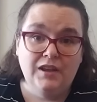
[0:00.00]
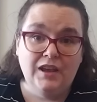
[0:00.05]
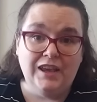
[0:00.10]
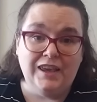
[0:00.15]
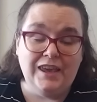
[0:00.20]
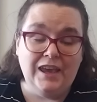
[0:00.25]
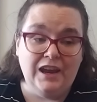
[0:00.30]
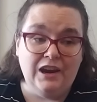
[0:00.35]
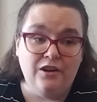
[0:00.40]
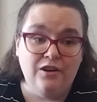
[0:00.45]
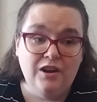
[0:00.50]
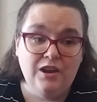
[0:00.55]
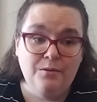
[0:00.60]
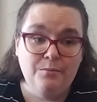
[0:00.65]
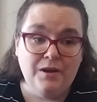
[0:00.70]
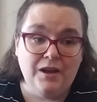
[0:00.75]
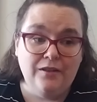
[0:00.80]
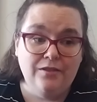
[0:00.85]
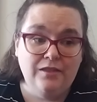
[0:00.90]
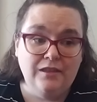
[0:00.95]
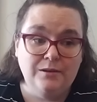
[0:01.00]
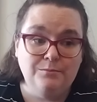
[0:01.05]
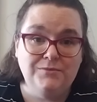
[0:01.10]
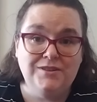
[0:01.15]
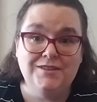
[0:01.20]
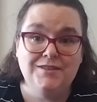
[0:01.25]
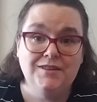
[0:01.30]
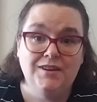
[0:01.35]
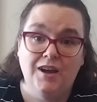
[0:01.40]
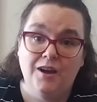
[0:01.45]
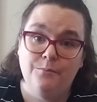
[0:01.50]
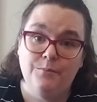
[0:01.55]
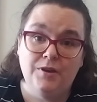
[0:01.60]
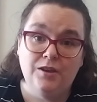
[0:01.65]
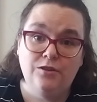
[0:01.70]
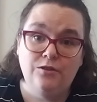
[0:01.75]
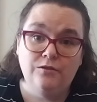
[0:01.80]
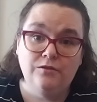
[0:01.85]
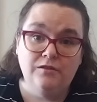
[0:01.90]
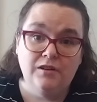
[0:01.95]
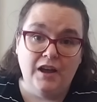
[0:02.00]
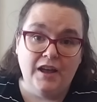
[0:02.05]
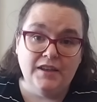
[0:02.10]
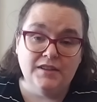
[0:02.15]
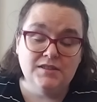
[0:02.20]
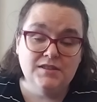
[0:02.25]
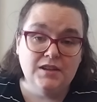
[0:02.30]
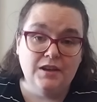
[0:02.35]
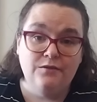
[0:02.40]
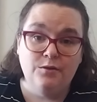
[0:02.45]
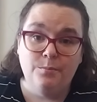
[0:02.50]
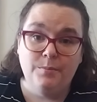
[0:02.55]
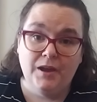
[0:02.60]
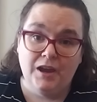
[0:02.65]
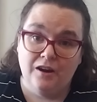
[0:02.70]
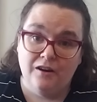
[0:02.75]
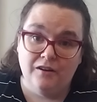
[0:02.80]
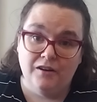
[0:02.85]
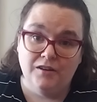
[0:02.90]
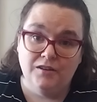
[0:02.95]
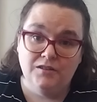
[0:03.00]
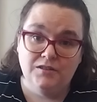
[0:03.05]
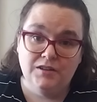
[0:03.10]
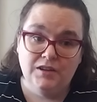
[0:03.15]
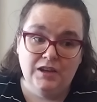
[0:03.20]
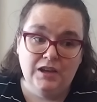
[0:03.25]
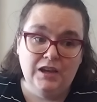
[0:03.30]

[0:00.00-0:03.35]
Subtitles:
And caring about them does not make you less of a parent,